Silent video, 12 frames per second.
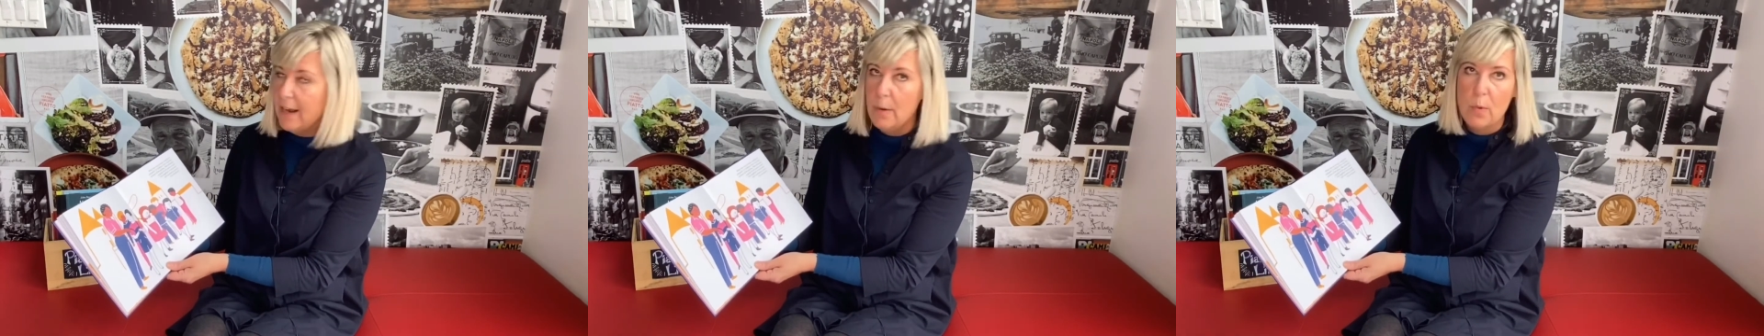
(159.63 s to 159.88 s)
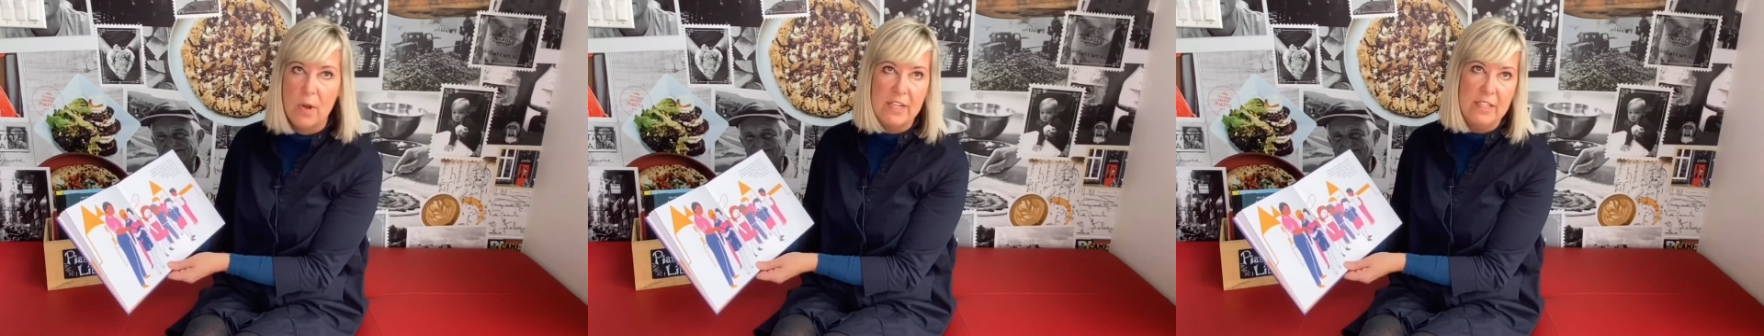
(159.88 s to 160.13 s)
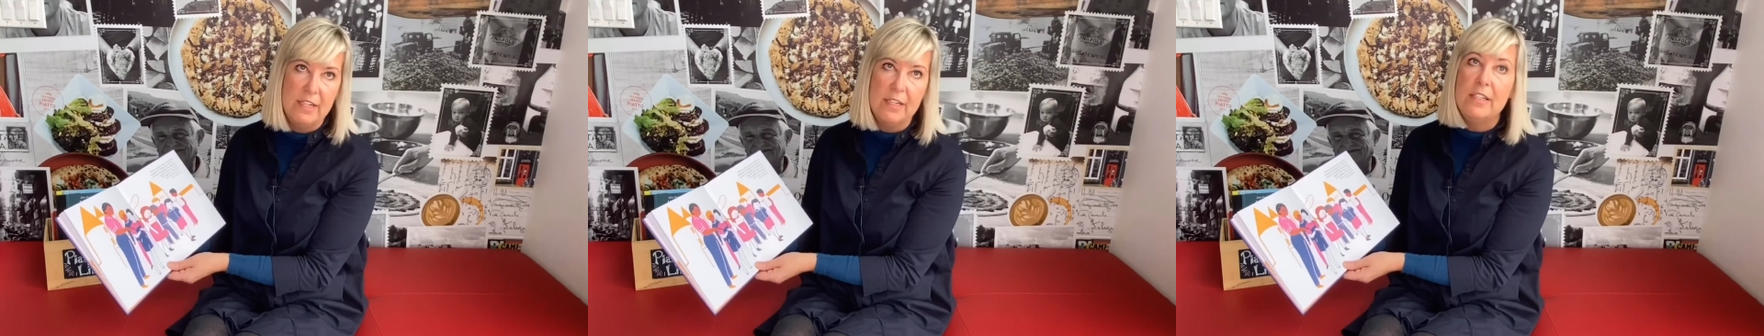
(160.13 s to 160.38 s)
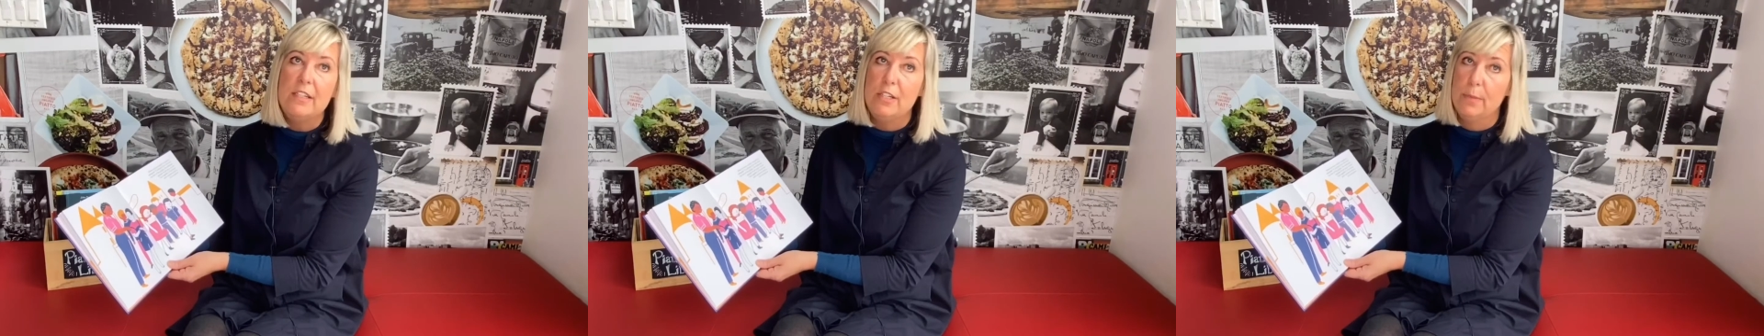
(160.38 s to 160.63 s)
and wanted
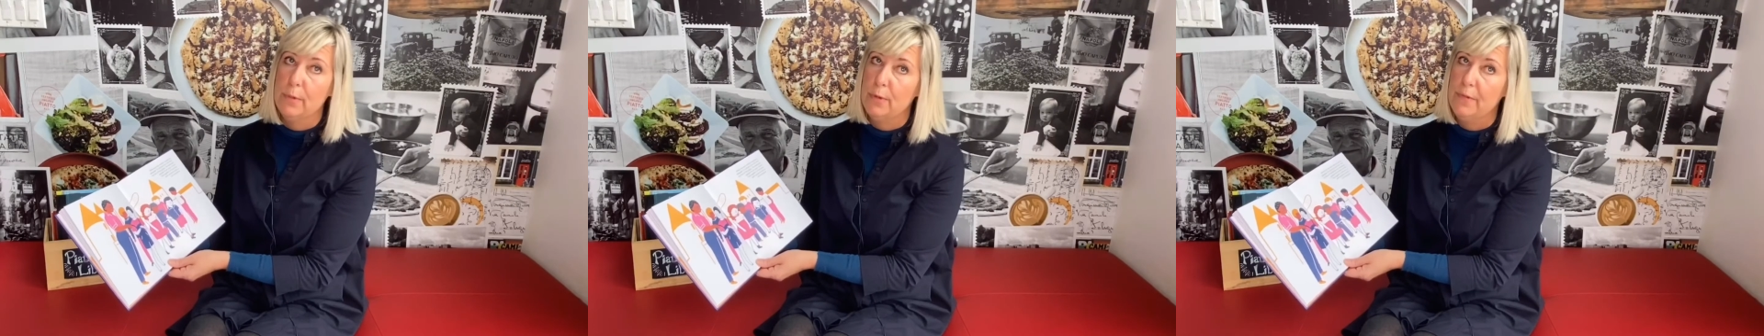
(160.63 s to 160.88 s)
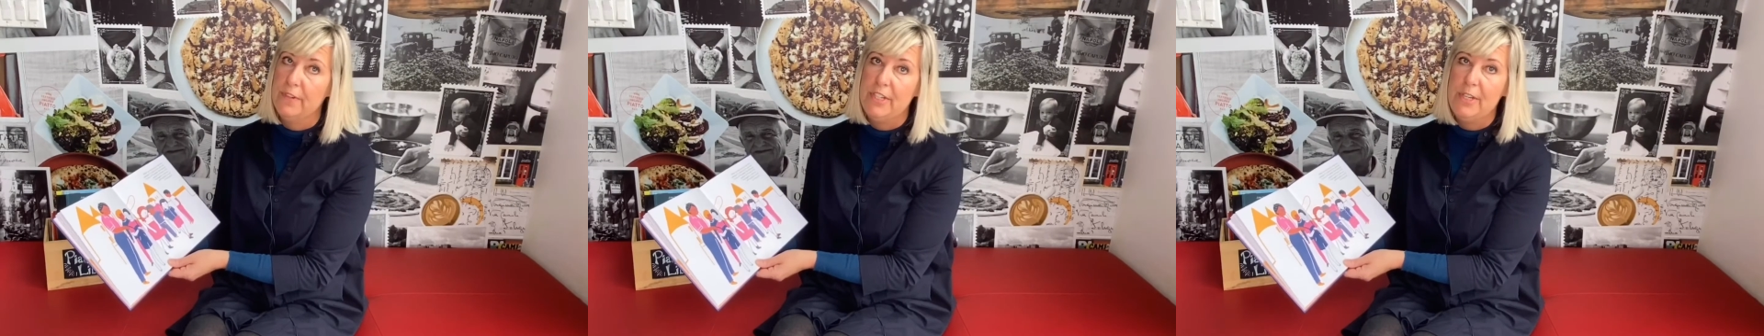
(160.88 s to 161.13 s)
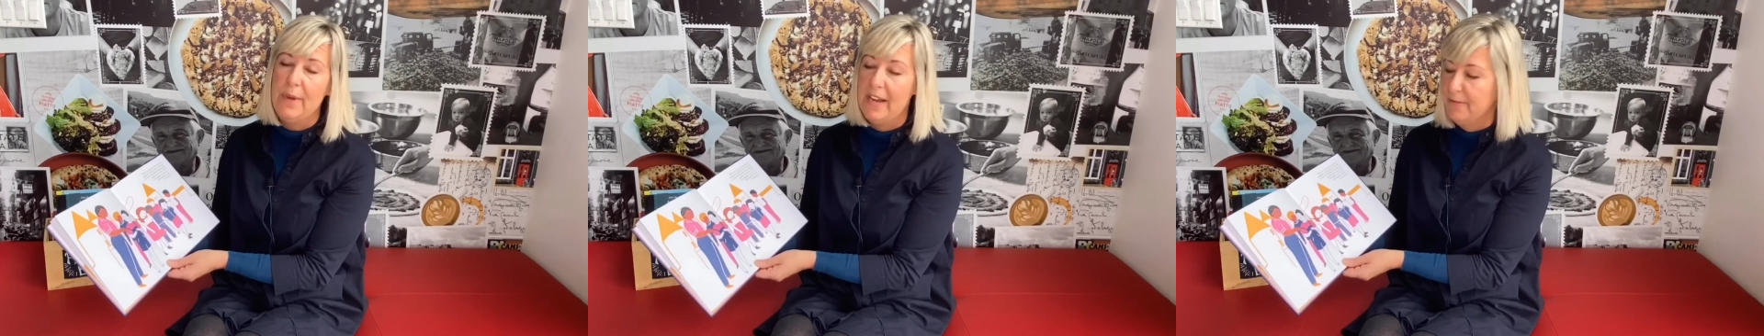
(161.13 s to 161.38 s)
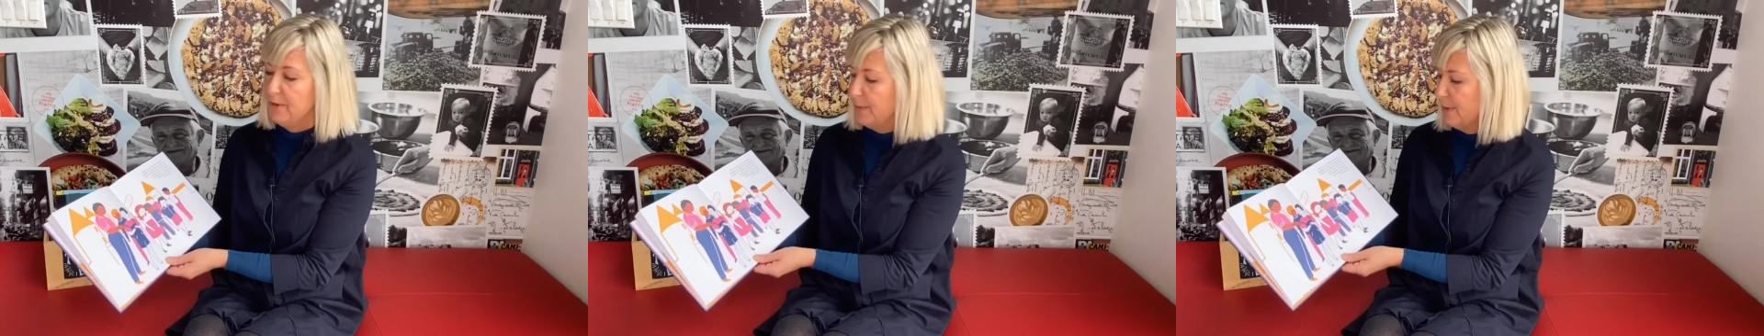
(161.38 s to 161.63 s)
to prove it to
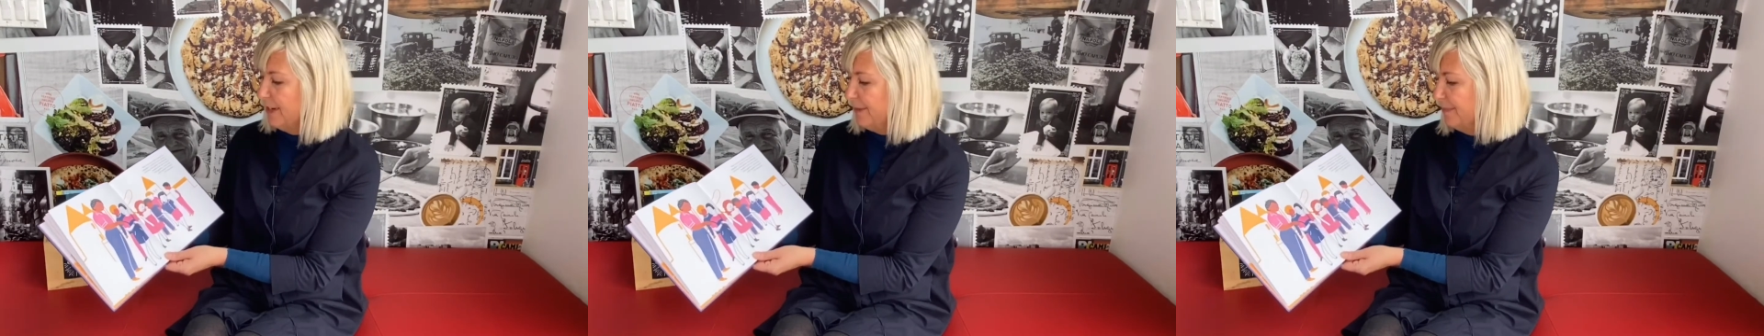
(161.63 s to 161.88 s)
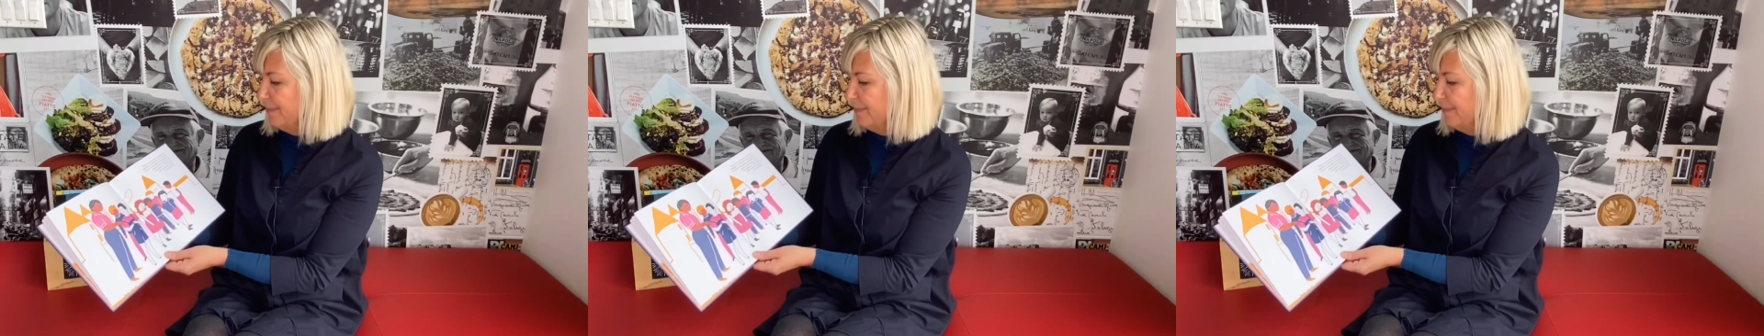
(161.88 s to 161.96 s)
everyone.